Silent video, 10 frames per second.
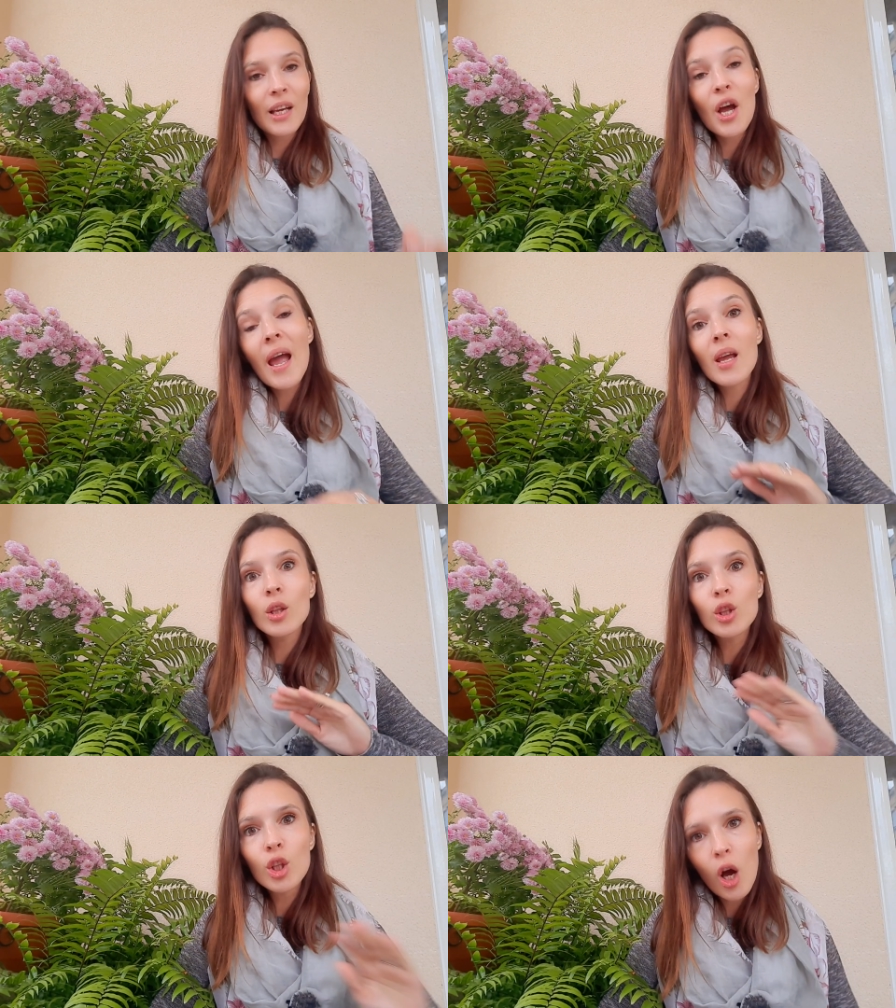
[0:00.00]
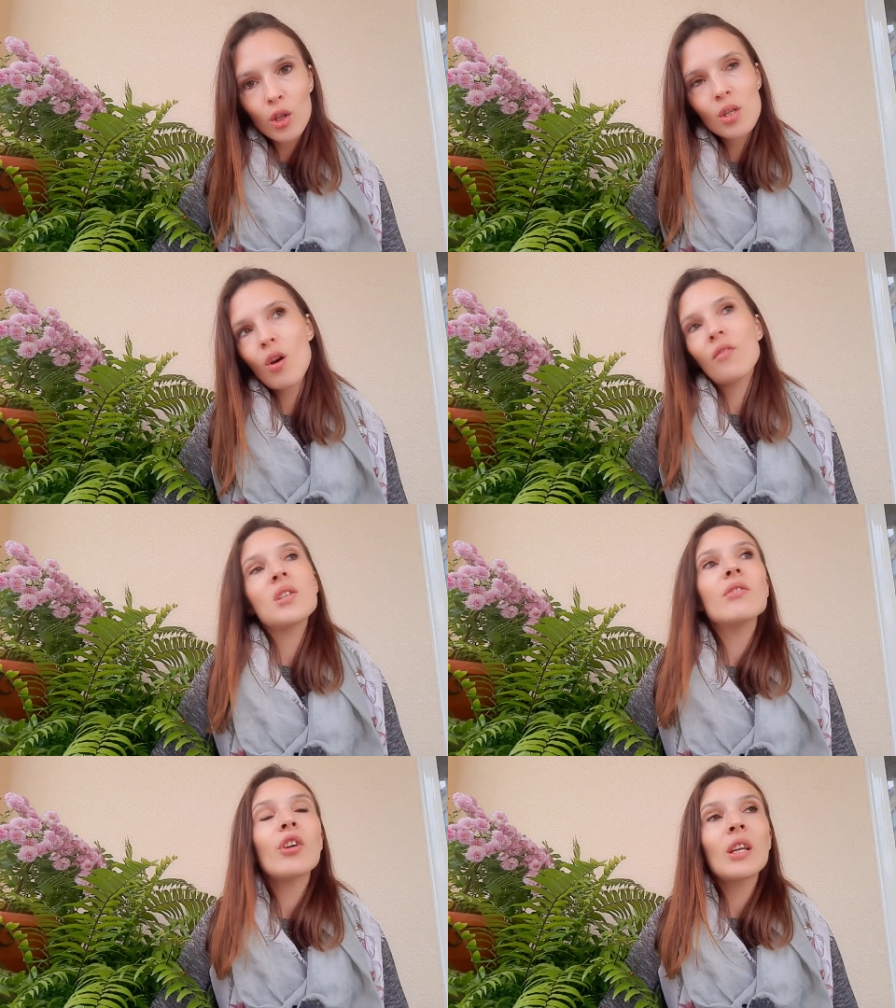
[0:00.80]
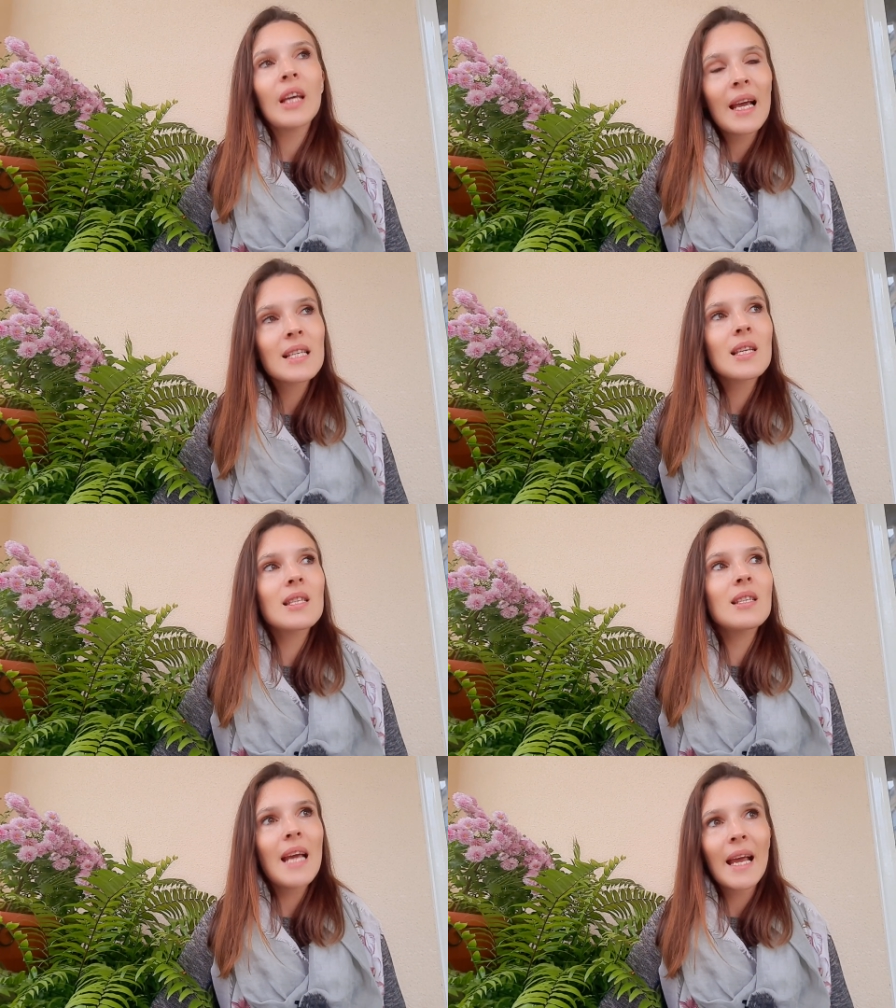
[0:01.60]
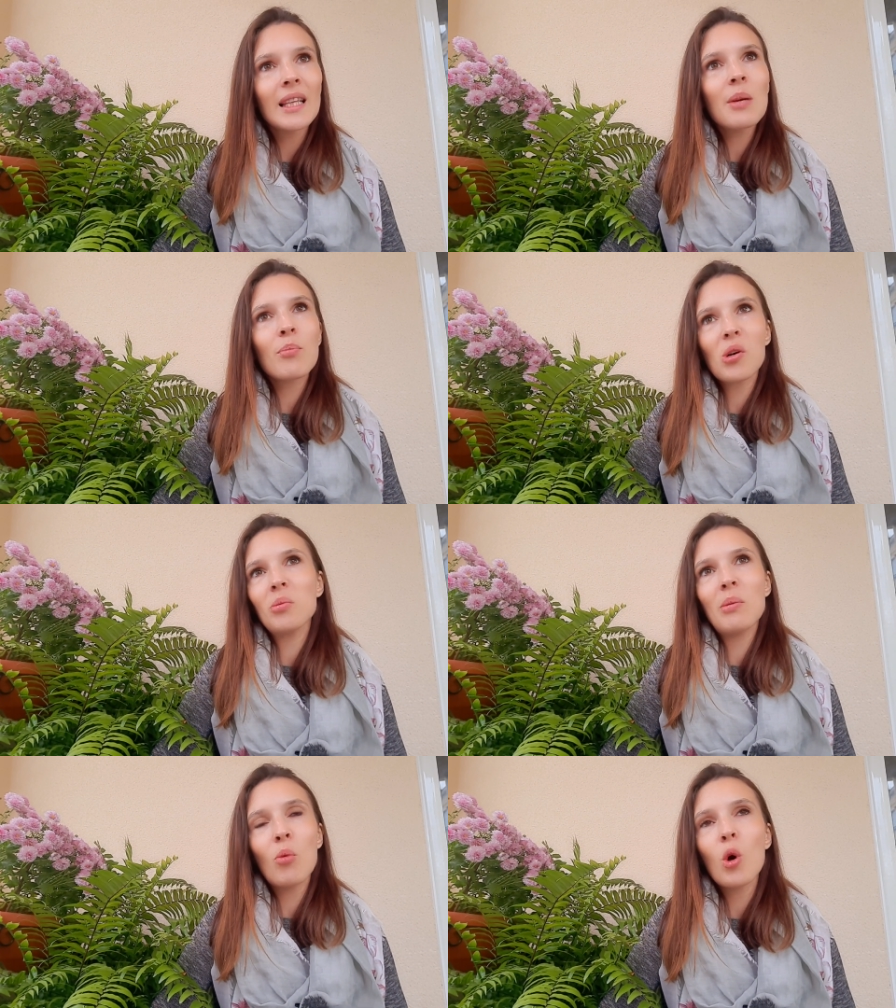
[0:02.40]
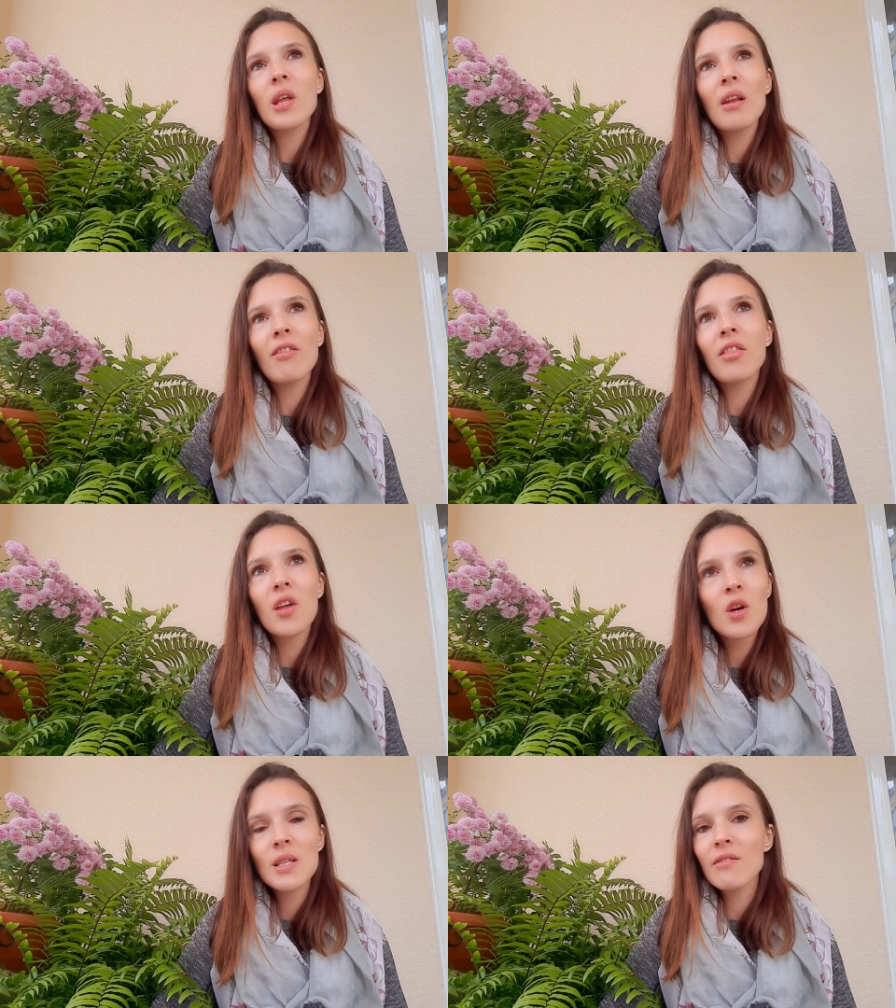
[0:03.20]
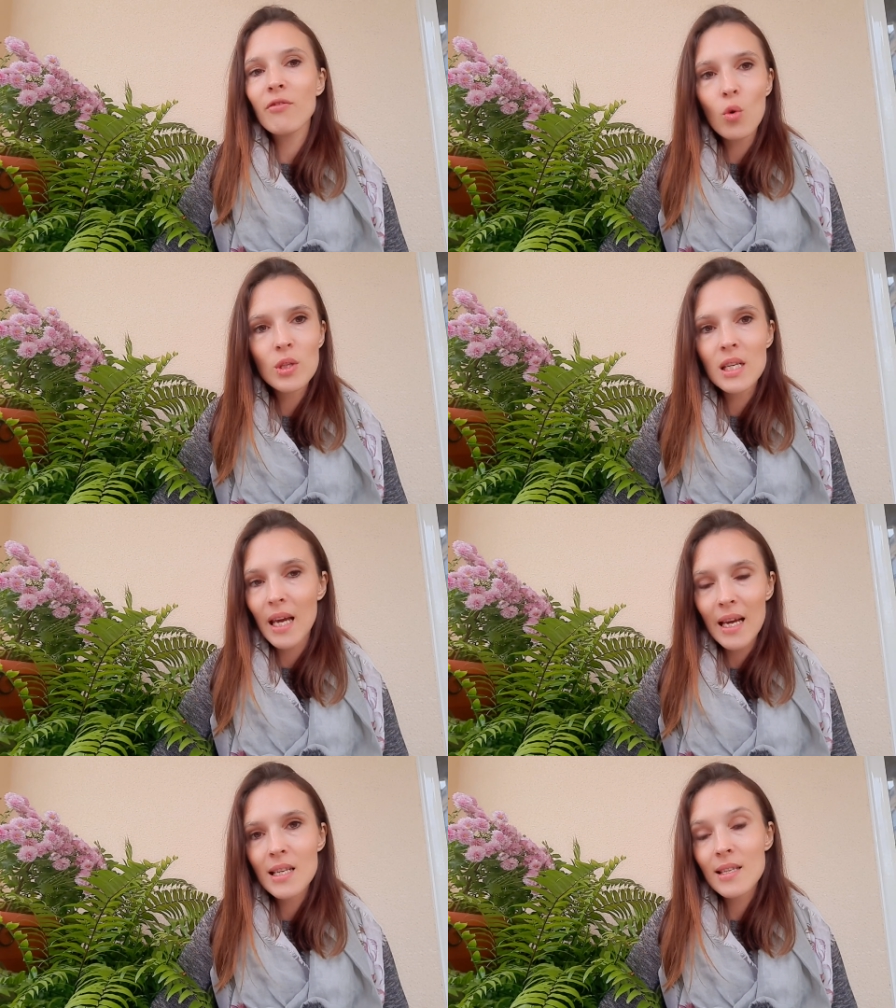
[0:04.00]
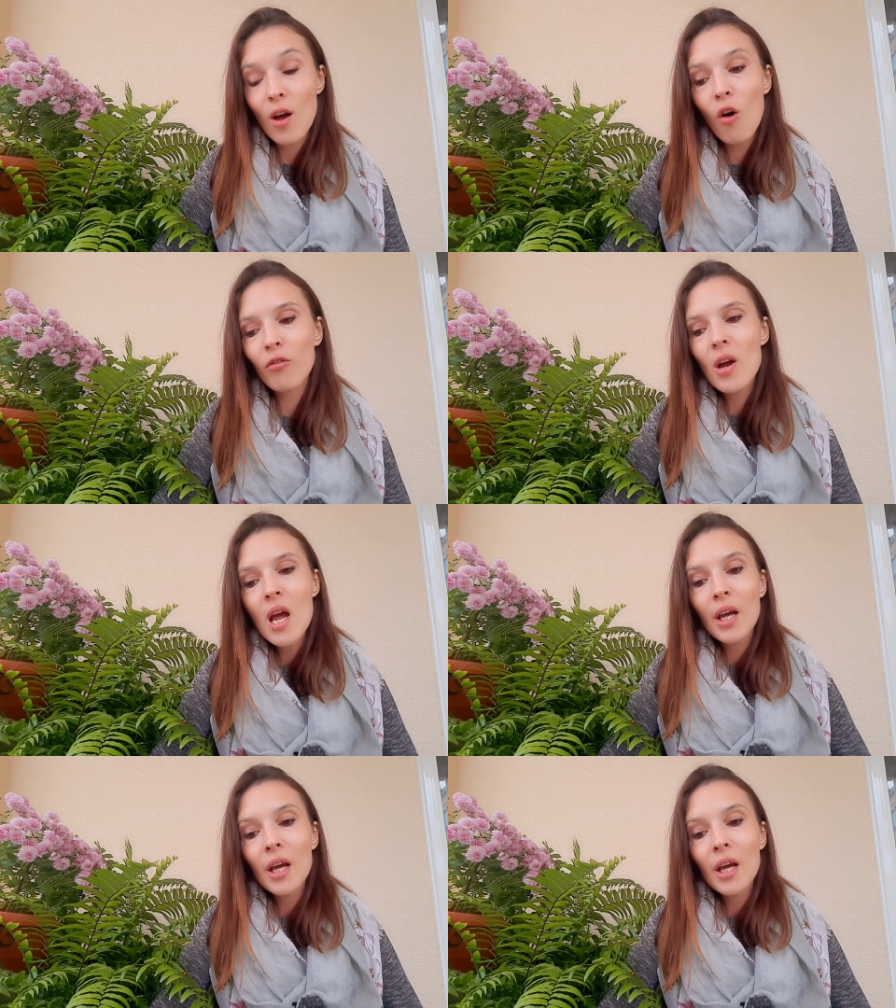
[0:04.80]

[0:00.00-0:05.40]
a lot of different cases daily, probably more than 30-40 cases of